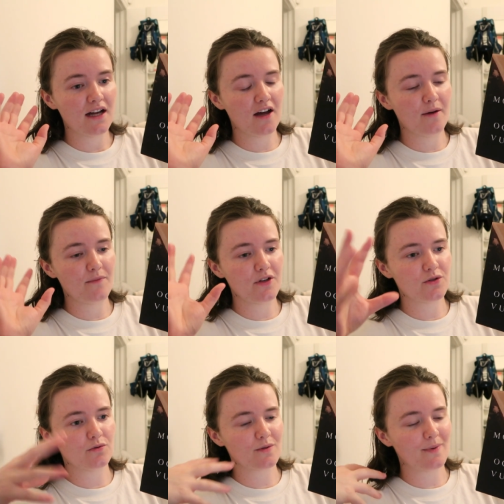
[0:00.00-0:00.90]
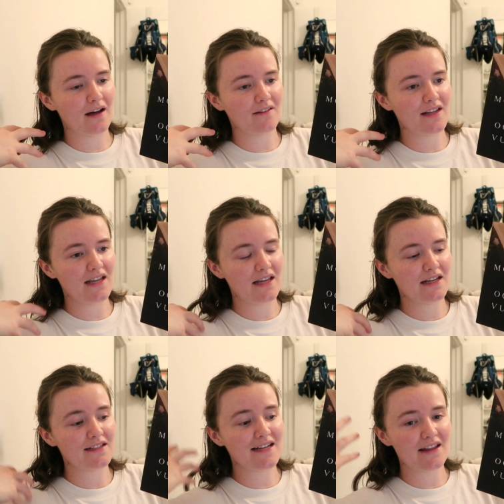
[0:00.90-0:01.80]
that talked about the
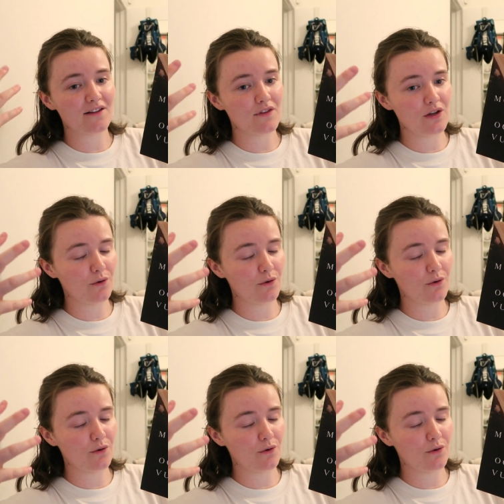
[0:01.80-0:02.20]
death of the